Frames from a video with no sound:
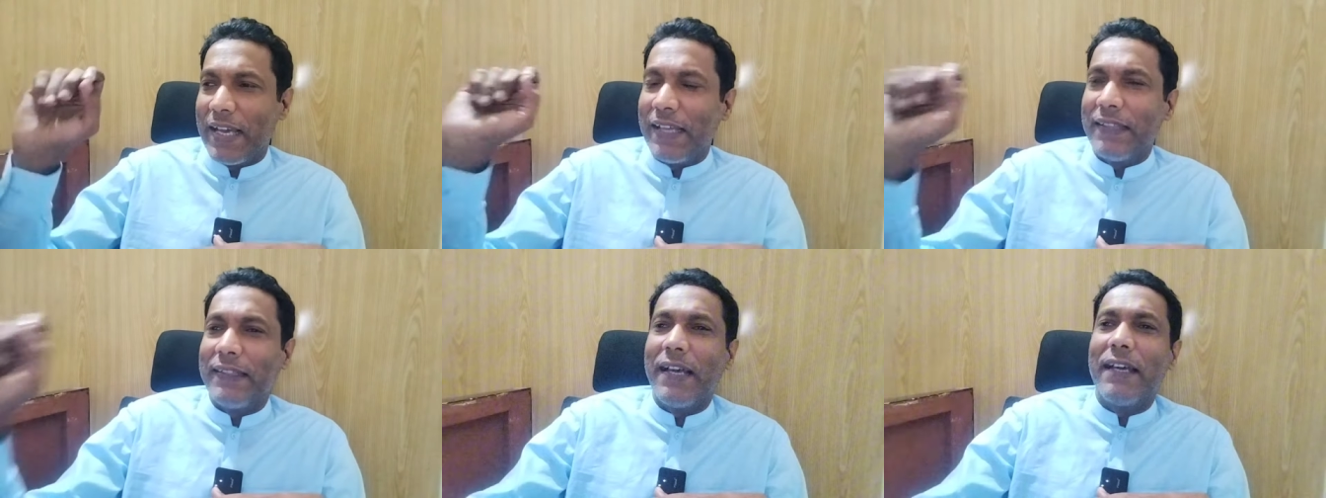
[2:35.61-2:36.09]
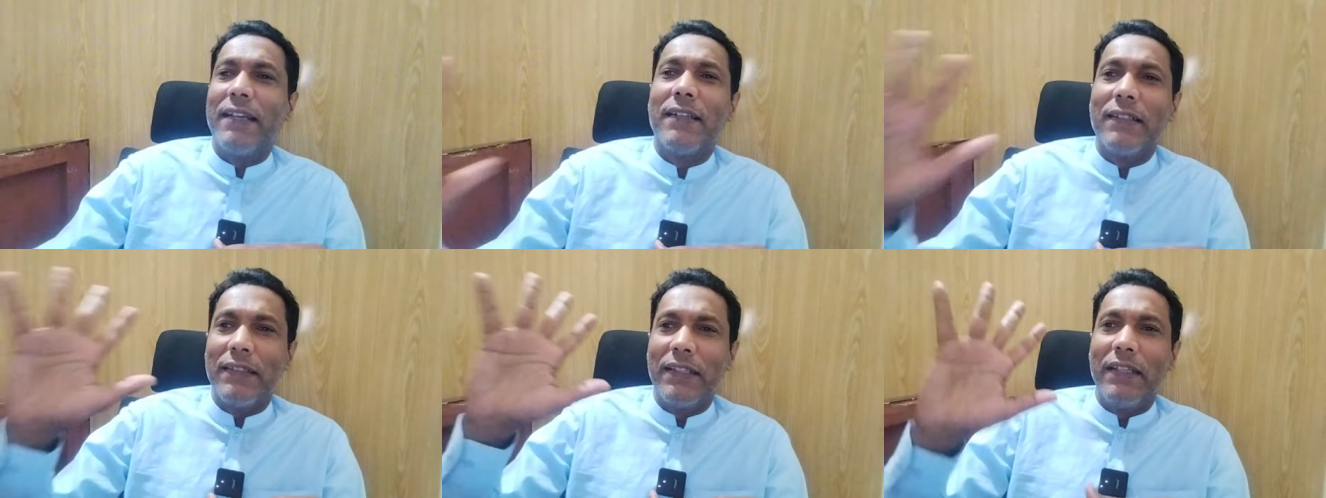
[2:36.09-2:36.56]
and then
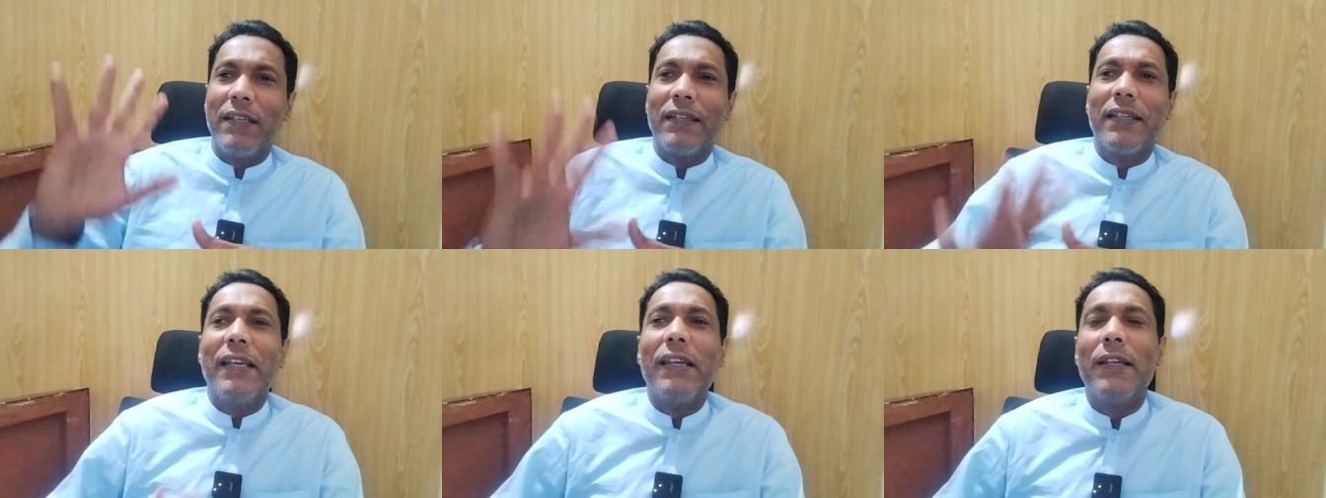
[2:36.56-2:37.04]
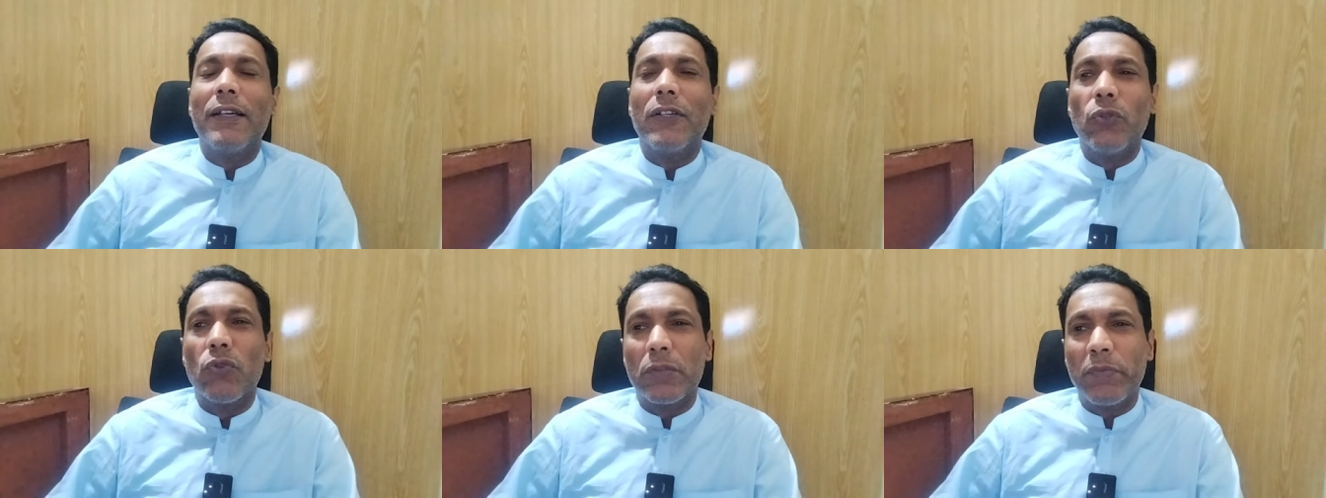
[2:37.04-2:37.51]
they kill
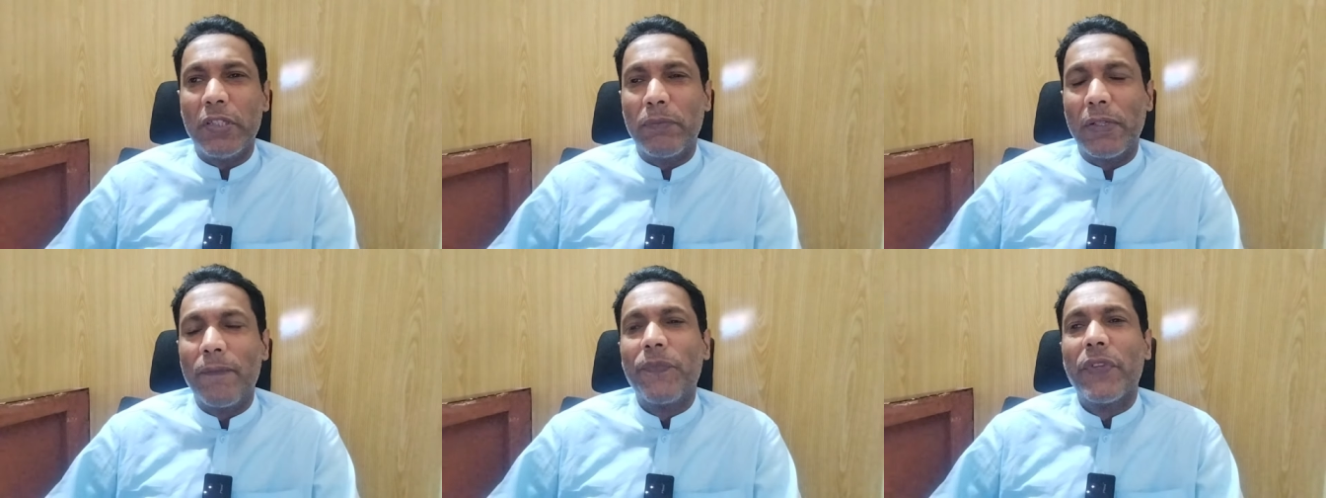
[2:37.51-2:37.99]
those people.